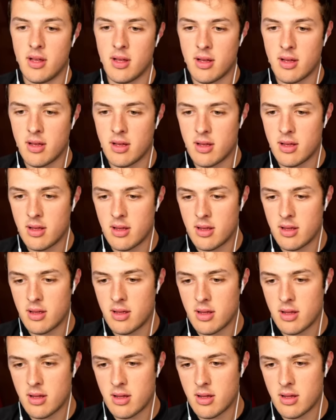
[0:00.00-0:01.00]

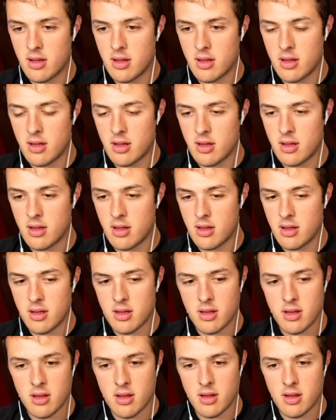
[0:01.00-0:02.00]

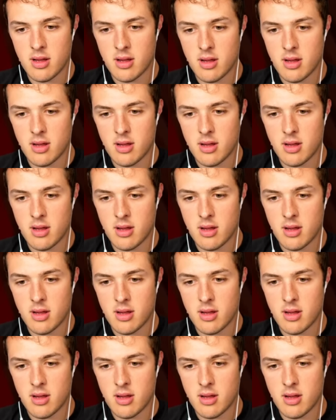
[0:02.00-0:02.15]
No one is speaking in this clip.